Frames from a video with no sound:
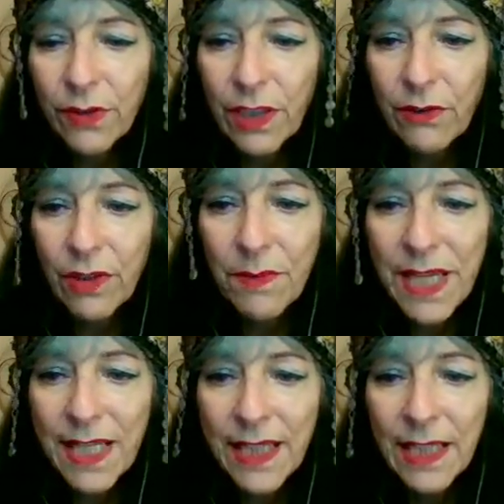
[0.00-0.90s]
You know what I
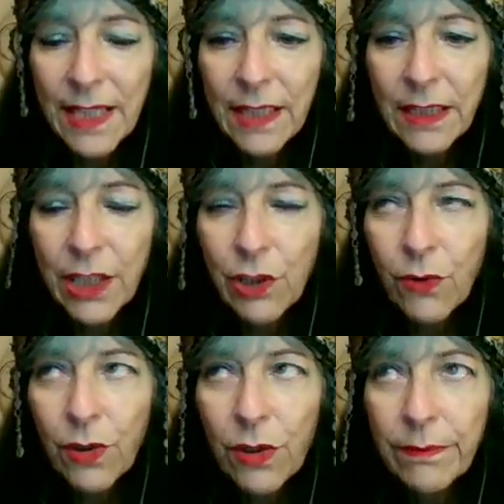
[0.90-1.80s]
mean? Clean
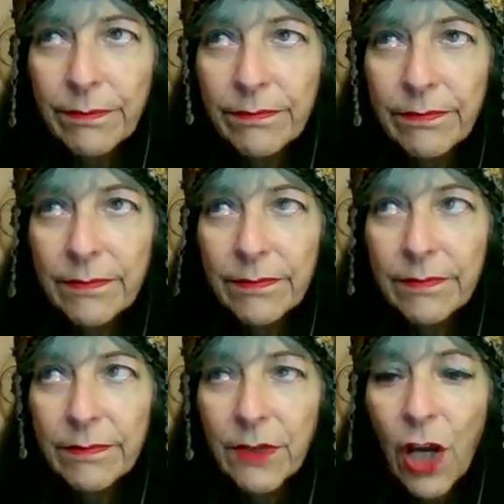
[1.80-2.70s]
your
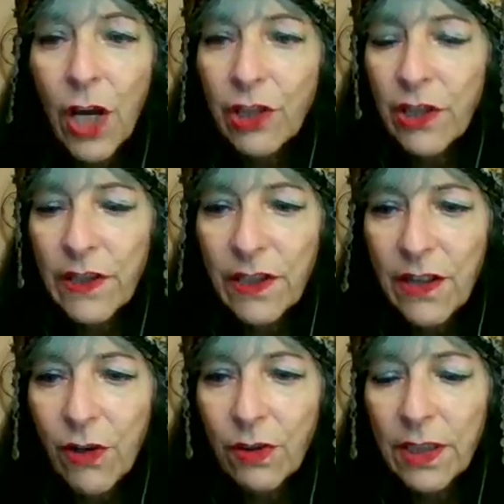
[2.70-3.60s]
consciousness out.